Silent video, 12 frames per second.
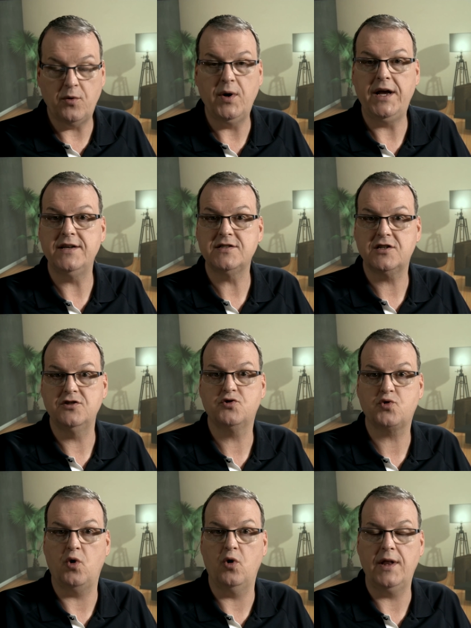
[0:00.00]
the way, is
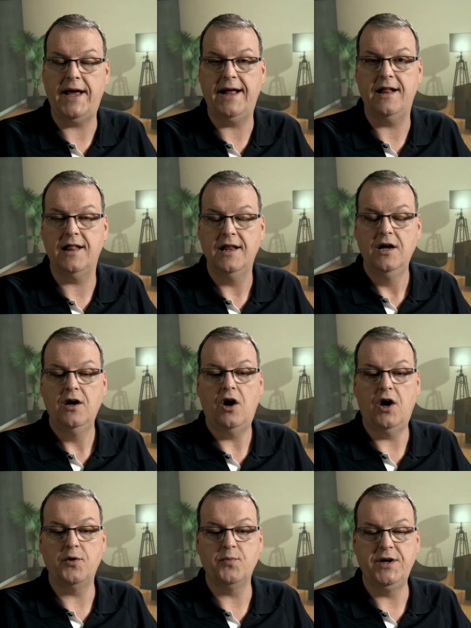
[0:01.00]
Control L
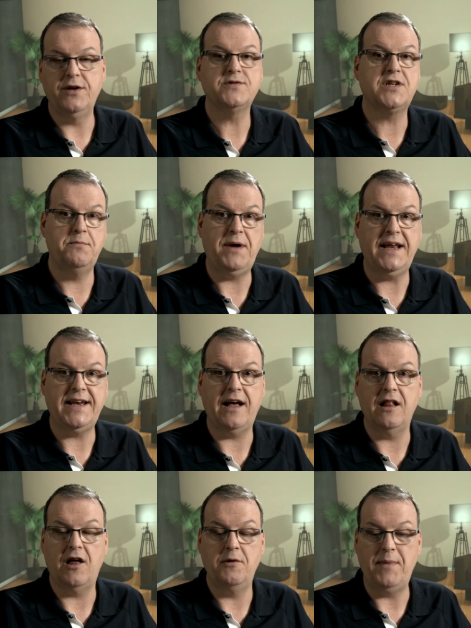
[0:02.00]
on Windows, Command
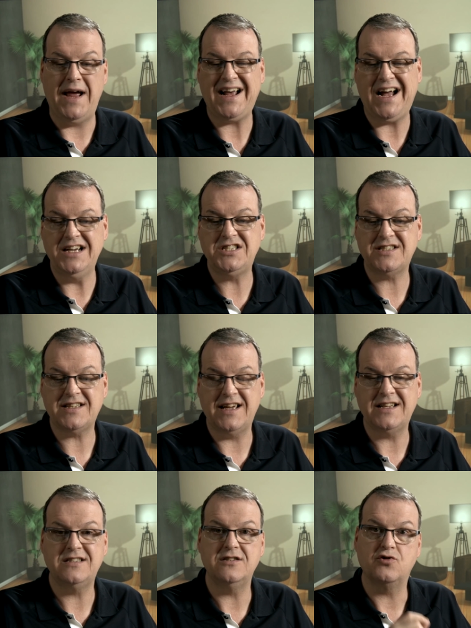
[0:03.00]
L on Mac. I just
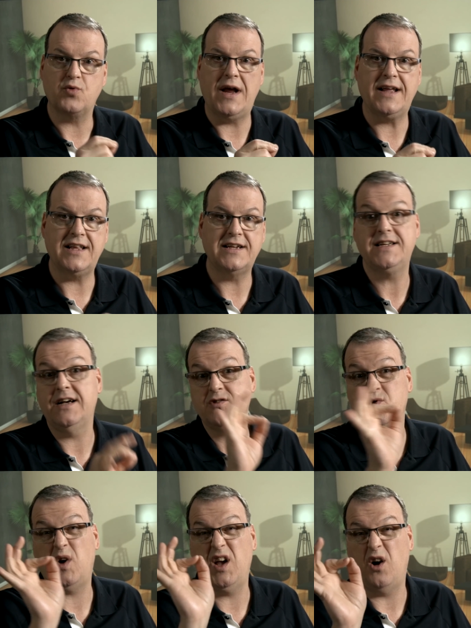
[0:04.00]
like to drag that down
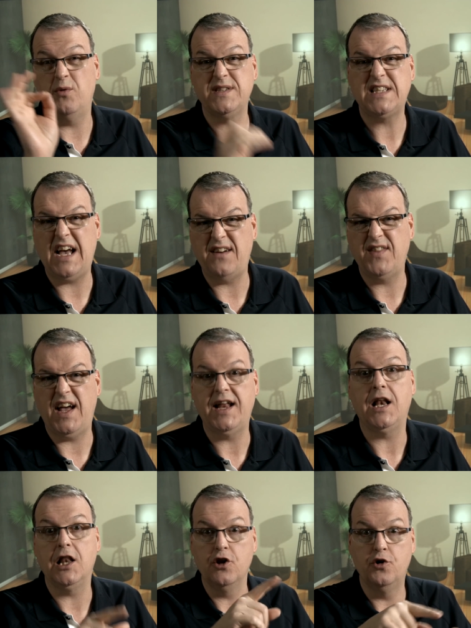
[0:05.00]
so I always have
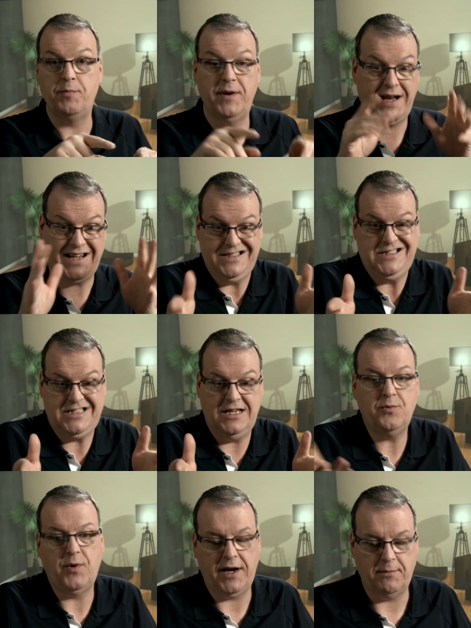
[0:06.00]
that loop and I can
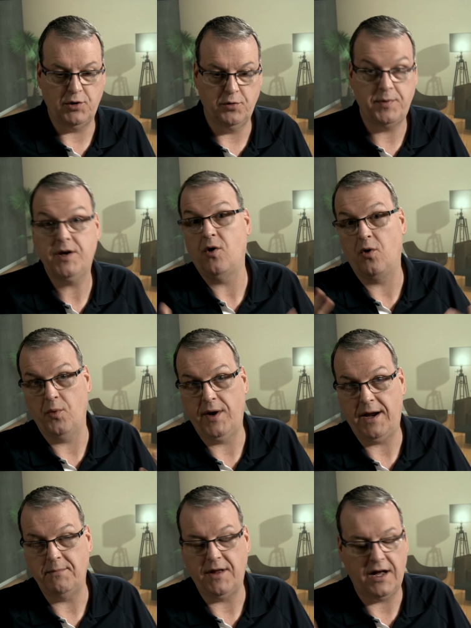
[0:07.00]
see when I'm looping or
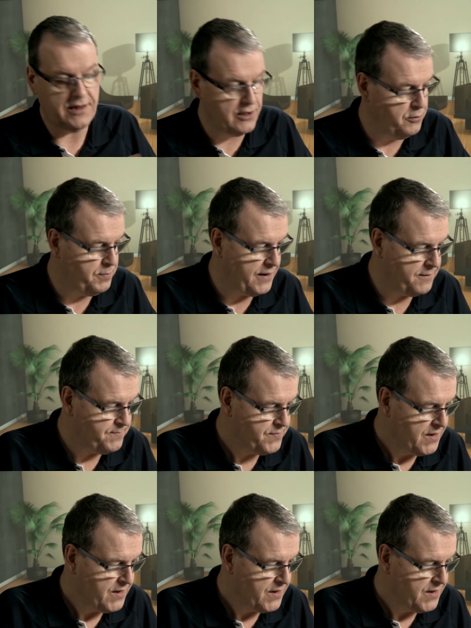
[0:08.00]
when I'm not looping.